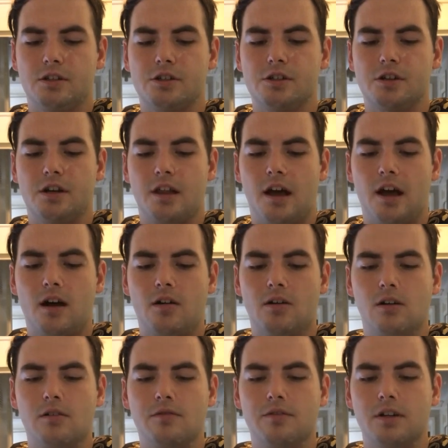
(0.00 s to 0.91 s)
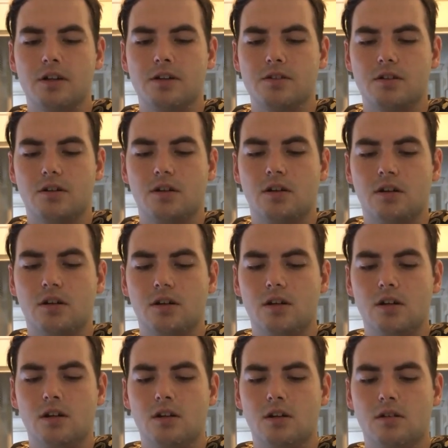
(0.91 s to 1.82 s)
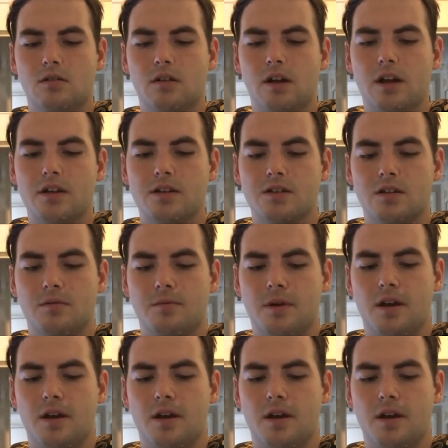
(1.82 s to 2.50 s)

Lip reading: enjoy that hopefully. So we'll get some